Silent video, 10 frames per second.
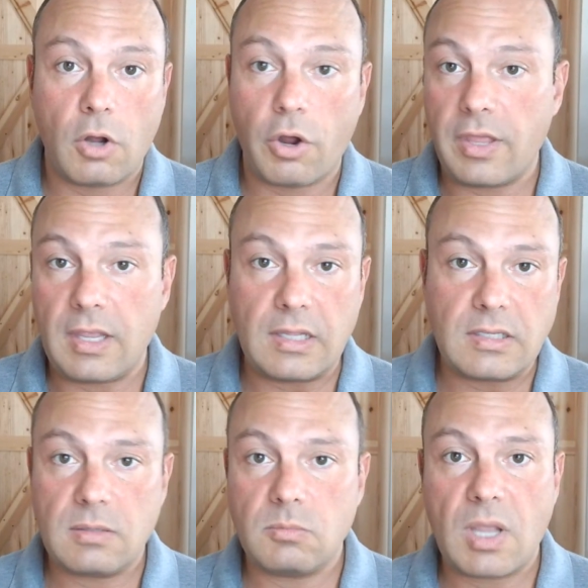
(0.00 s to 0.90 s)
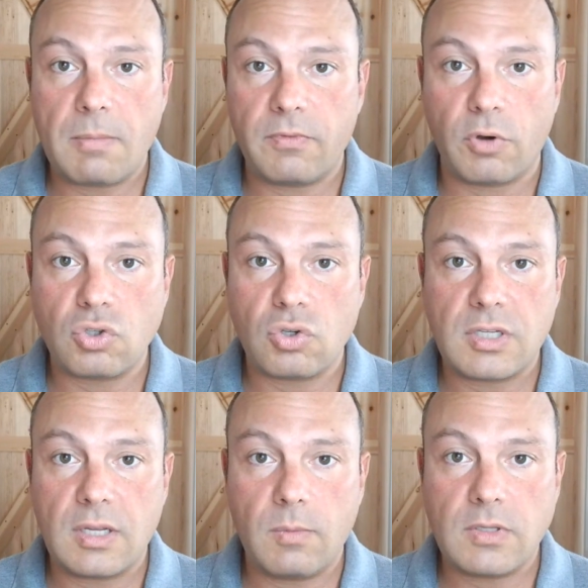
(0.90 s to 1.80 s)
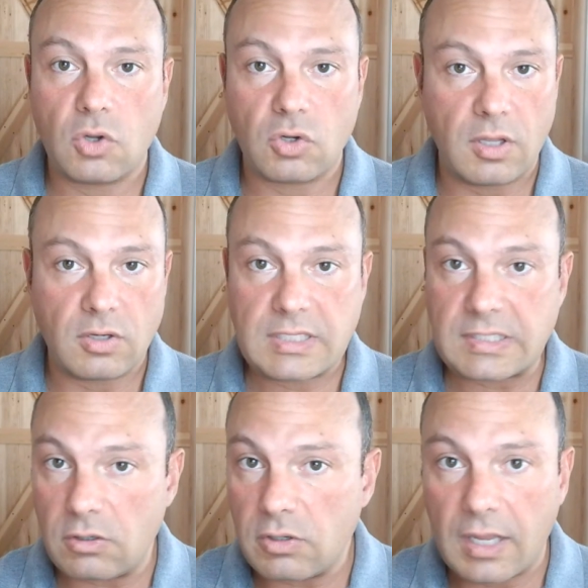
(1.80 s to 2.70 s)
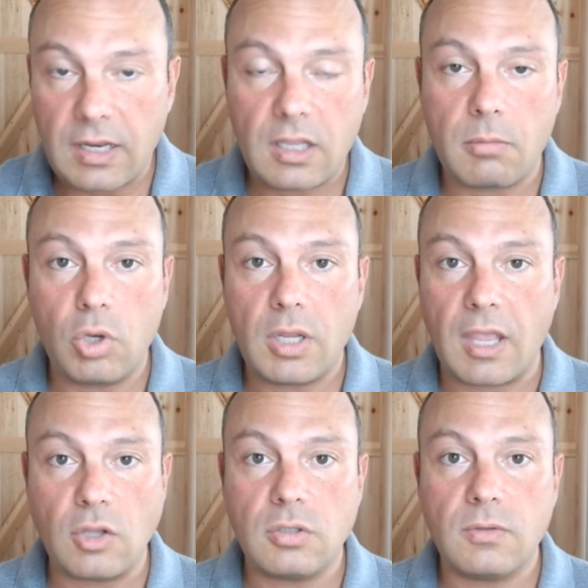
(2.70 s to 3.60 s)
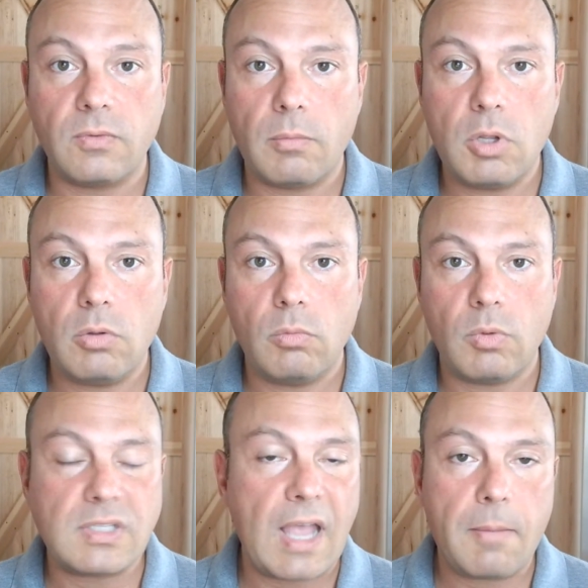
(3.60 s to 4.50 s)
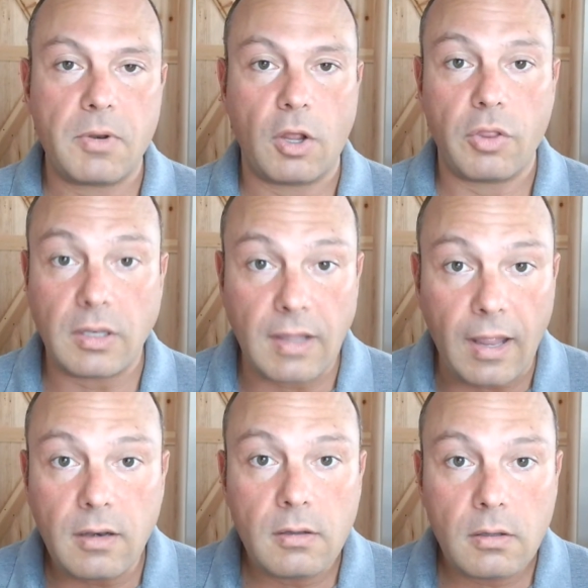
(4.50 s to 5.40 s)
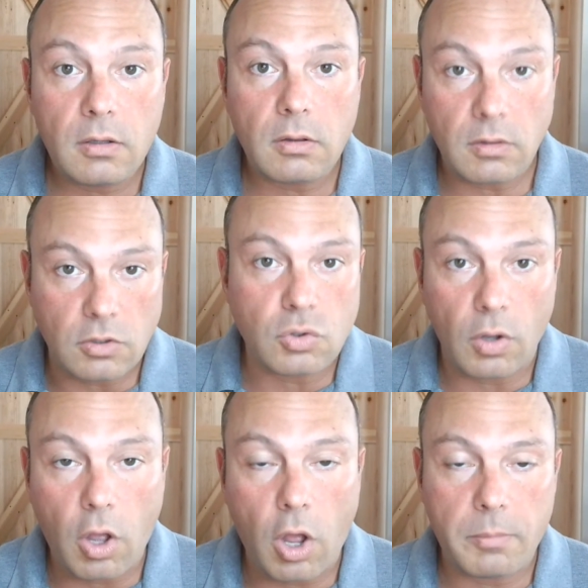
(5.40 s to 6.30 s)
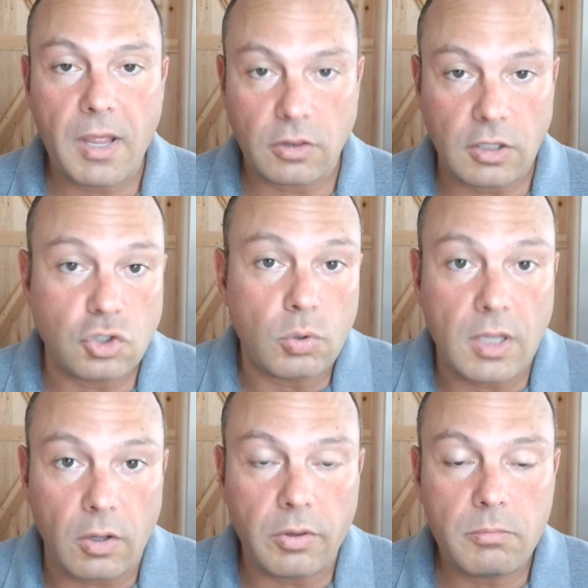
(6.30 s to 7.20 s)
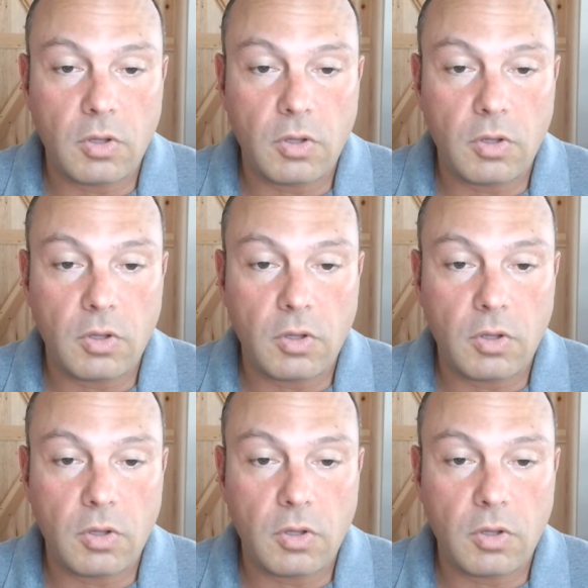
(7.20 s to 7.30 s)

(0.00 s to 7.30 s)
Are they in some type of nurture sequence? Or are they still getting communications from you? What's happening? Are they dead? Did you kill them?